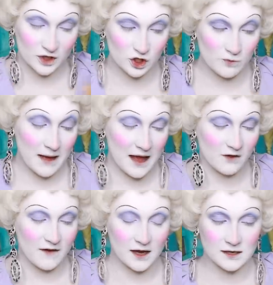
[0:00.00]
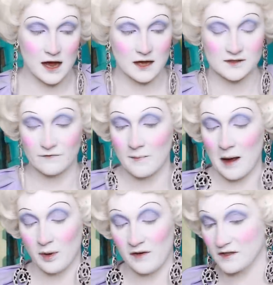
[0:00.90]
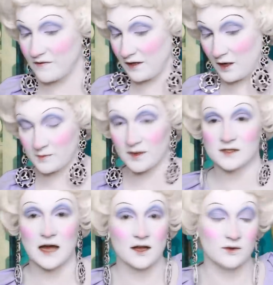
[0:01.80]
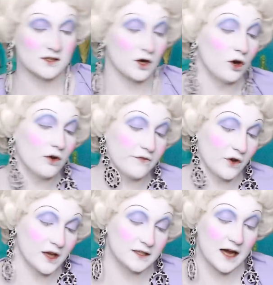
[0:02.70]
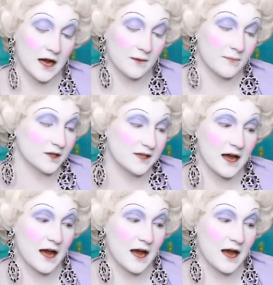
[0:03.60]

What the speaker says: which you may recognize from my previous videos because I use all the f***ing time because I